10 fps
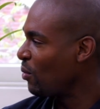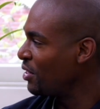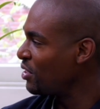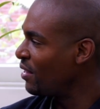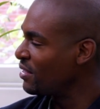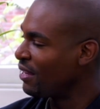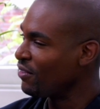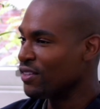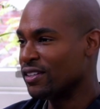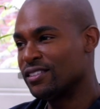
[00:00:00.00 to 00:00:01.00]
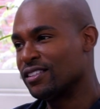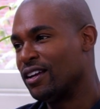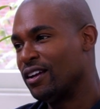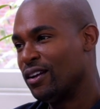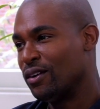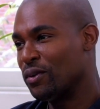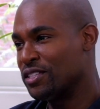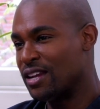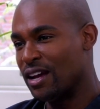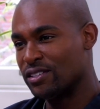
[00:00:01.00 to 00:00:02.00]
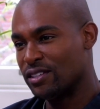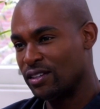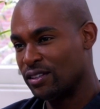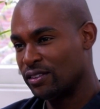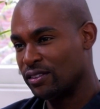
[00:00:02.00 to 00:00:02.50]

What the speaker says: question that's left is, what's next?